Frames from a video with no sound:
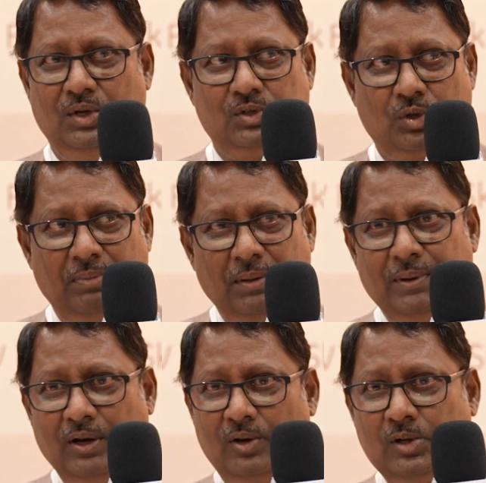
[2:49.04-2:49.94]
So
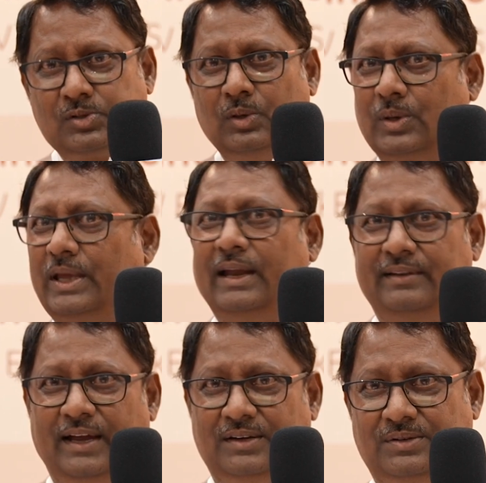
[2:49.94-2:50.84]
people are also looking
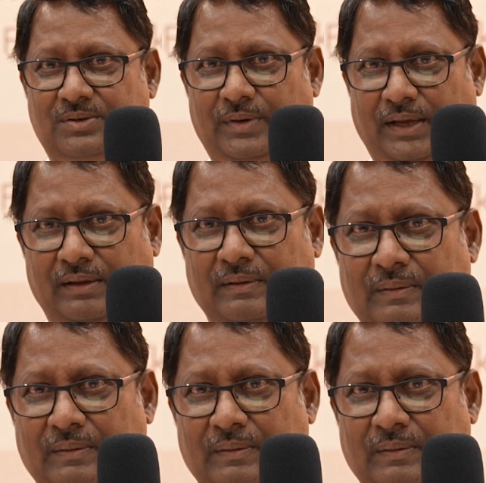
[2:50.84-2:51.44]
at that today.